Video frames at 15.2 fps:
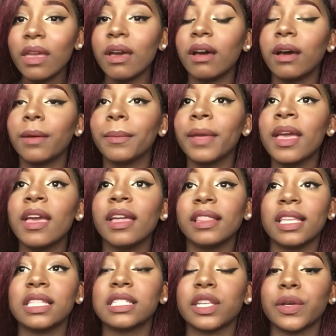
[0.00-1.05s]
Um,
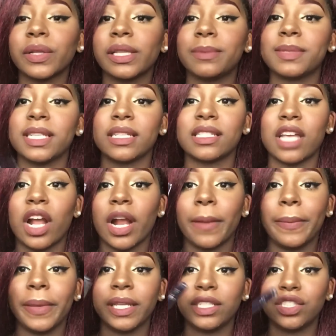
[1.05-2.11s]
these liquid lipsticks are a
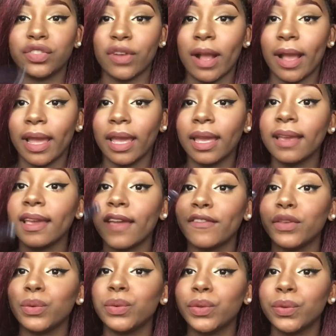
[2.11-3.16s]
bit drying if
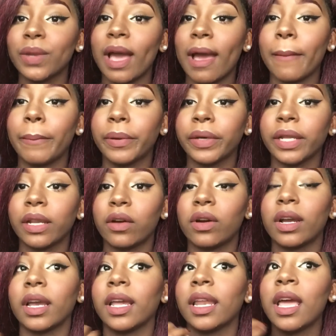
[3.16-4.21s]
you do not put
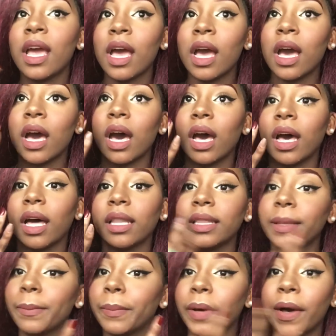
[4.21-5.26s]
on a
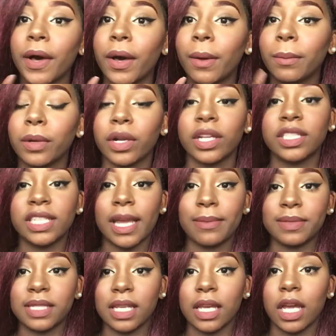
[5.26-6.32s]
lip balm or a
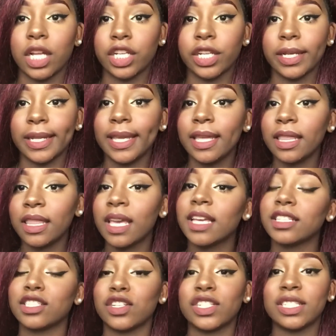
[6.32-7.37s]
chapstick underneath
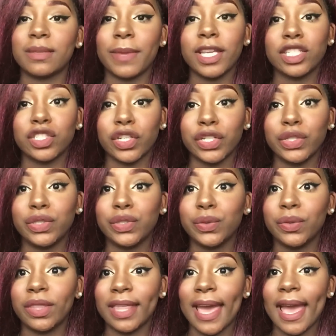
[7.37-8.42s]
so just make sure you
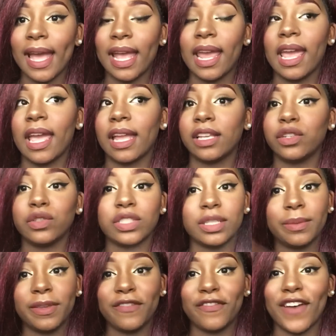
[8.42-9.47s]
do that and you should be